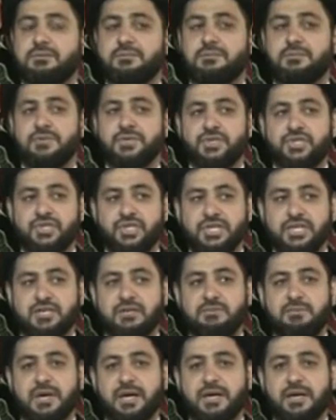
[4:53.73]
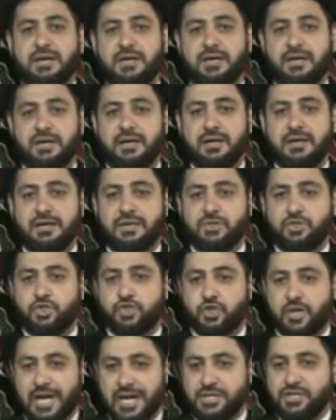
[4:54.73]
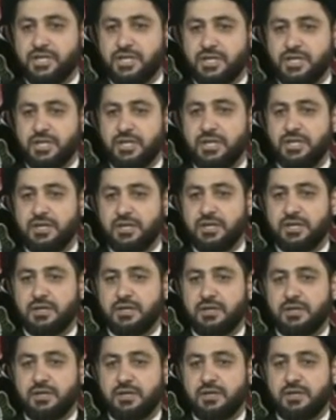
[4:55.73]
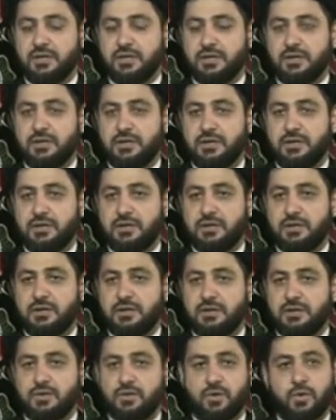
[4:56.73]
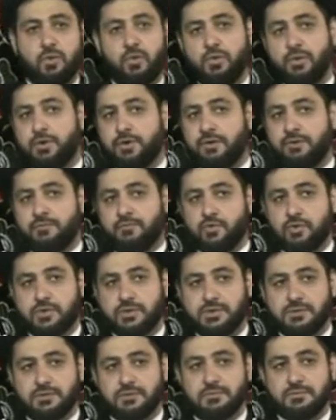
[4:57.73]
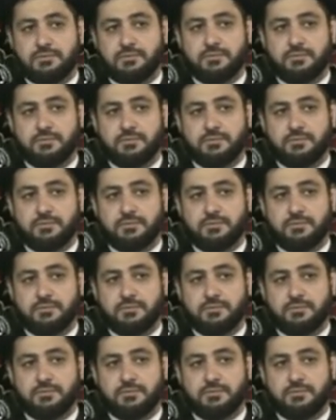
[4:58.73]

musibah and tragedy in the whole universe.